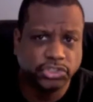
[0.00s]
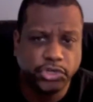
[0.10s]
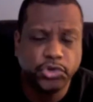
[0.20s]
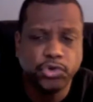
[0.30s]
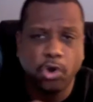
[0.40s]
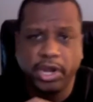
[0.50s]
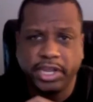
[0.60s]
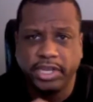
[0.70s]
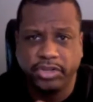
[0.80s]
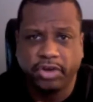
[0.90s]
So you are
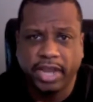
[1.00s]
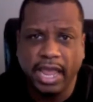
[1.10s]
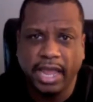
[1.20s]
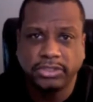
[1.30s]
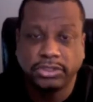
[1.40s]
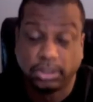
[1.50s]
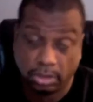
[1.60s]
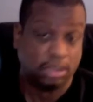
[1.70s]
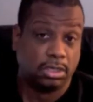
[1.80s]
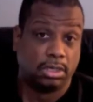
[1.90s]
getting your cash.
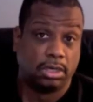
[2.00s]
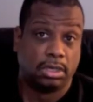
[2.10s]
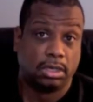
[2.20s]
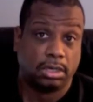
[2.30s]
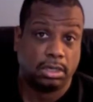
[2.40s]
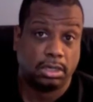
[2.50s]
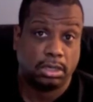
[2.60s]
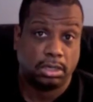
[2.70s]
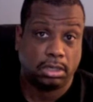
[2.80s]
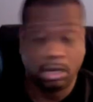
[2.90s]

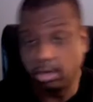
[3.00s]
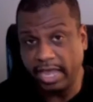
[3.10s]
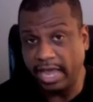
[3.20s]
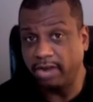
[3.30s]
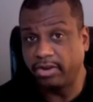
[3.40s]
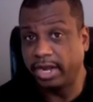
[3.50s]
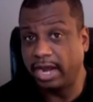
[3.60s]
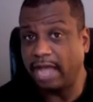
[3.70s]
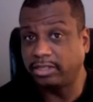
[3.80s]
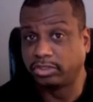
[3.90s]
Okay, I don't care
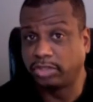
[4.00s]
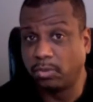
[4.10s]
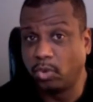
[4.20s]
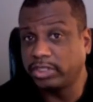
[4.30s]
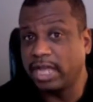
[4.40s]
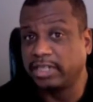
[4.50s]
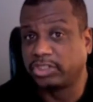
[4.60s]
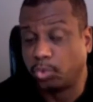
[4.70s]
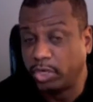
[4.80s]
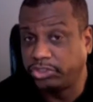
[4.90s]
what kind of
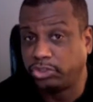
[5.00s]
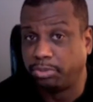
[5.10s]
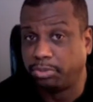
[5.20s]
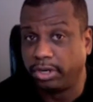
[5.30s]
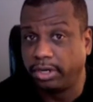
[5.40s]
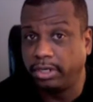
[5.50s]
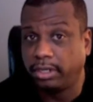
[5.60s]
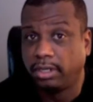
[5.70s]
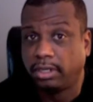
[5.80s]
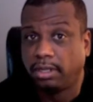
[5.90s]
twist you put on it.
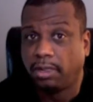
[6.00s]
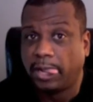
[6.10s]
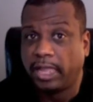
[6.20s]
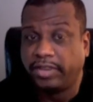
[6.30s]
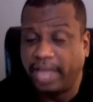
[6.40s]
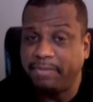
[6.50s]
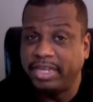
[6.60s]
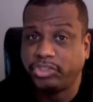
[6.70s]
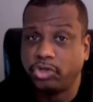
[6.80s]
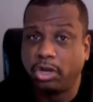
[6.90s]
That
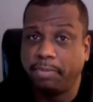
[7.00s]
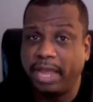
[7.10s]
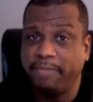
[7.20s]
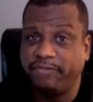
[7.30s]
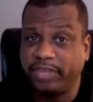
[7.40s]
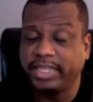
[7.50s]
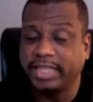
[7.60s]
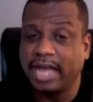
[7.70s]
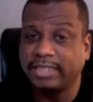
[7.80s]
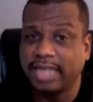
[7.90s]
means you only paid me
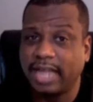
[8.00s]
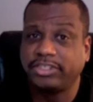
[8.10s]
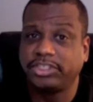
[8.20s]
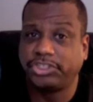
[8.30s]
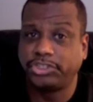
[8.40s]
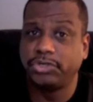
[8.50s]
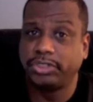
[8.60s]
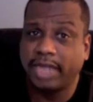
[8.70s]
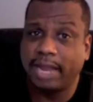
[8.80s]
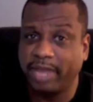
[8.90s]
$50,000
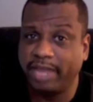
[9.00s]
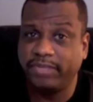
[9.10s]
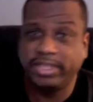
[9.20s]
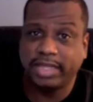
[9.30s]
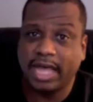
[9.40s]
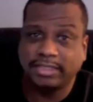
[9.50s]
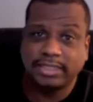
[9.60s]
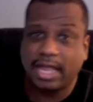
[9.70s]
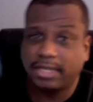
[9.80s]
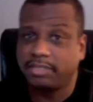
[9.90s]
insurance and I paid
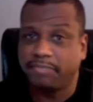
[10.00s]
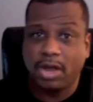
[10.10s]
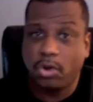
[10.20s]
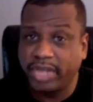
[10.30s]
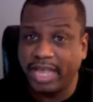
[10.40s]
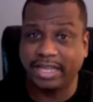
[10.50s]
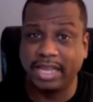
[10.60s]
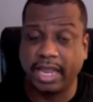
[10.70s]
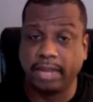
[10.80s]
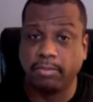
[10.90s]
$50,000 of my own death claim.